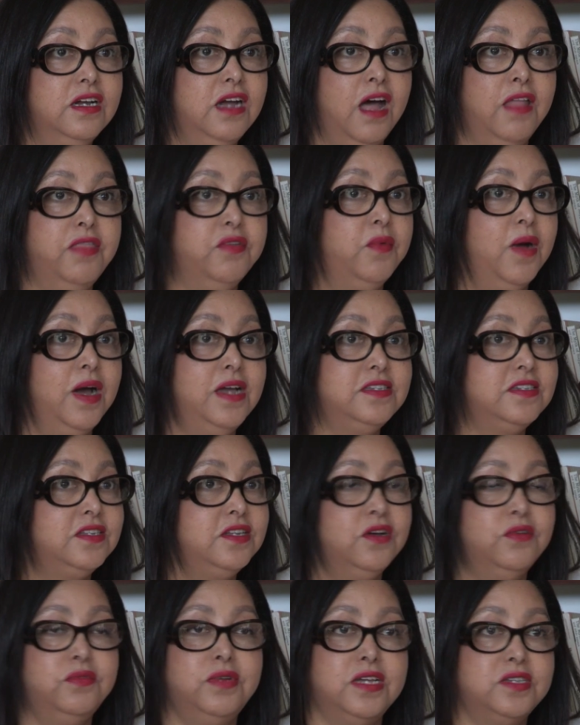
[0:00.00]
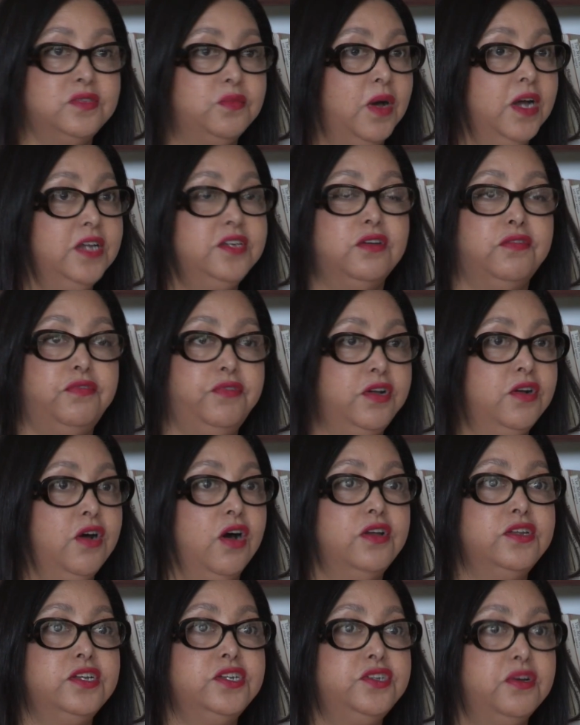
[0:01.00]
otherwise known as White
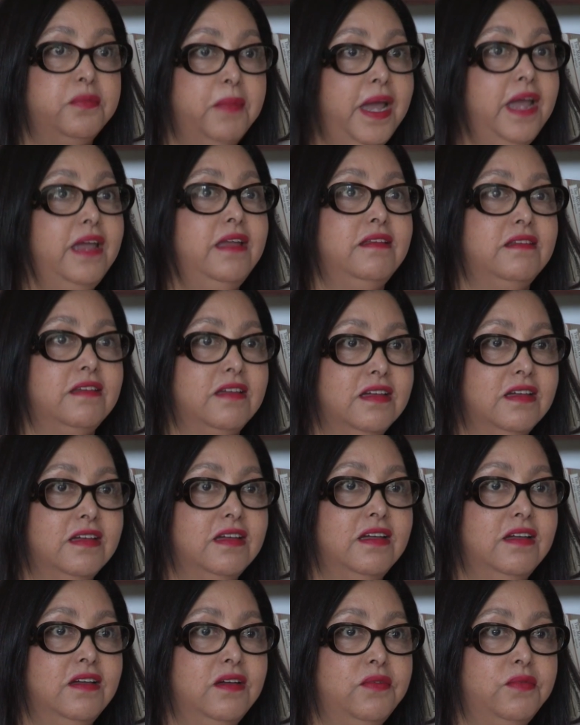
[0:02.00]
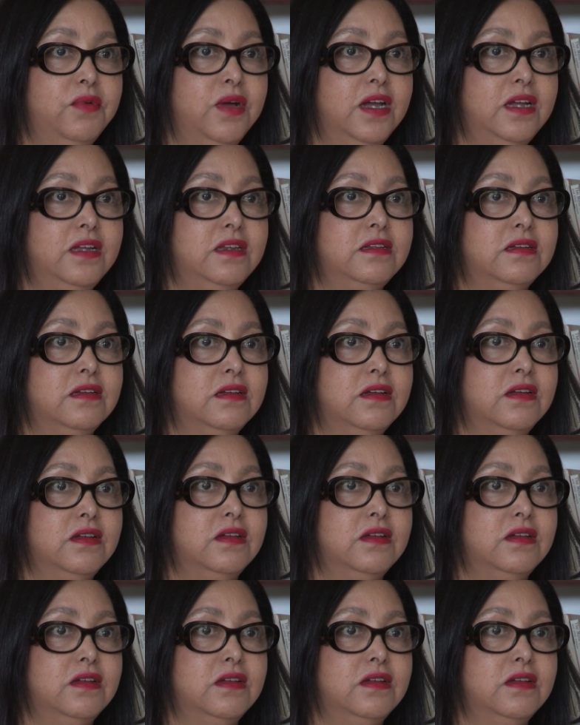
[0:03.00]
Africana Domain, right?